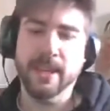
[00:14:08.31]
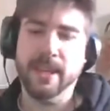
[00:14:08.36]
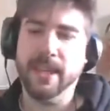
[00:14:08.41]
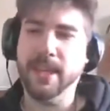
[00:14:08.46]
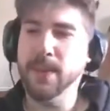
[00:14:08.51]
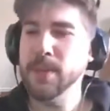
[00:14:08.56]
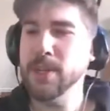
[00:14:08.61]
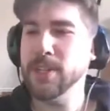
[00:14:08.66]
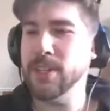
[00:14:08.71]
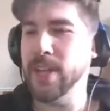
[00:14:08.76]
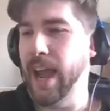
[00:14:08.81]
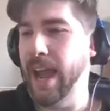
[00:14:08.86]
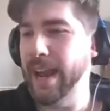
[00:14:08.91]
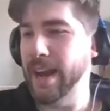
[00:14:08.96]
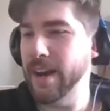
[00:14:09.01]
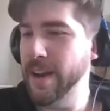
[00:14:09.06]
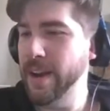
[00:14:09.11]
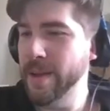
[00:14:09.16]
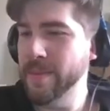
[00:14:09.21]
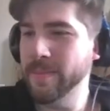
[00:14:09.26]
Can we just
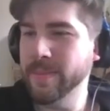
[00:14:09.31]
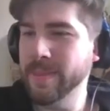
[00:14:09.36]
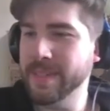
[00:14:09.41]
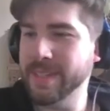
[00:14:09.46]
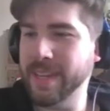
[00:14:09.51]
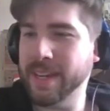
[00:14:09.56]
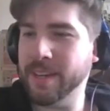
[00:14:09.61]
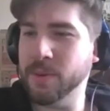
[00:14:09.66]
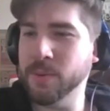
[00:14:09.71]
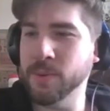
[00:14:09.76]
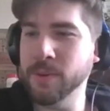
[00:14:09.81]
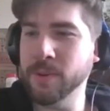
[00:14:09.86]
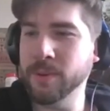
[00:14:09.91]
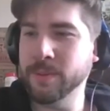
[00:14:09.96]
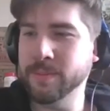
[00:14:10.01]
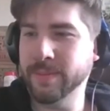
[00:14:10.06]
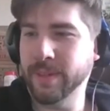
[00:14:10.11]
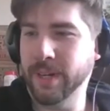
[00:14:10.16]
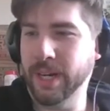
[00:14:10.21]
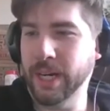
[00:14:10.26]
hire him? Is that
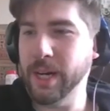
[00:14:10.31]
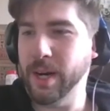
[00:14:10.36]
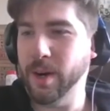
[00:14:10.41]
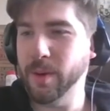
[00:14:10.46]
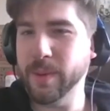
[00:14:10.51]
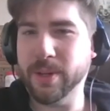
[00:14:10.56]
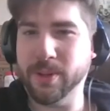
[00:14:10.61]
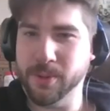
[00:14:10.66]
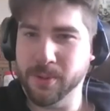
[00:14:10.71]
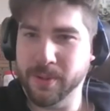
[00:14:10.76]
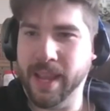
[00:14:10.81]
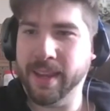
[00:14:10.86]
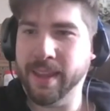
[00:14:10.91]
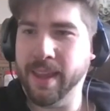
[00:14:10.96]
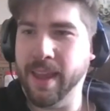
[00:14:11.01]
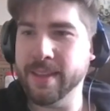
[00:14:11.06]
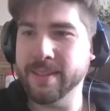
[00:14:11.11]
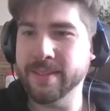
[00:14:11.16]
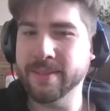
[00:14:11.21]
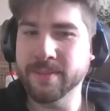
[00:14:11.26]
cool? Are we cool with that,
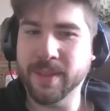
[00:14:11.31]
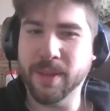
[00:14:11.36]
guys?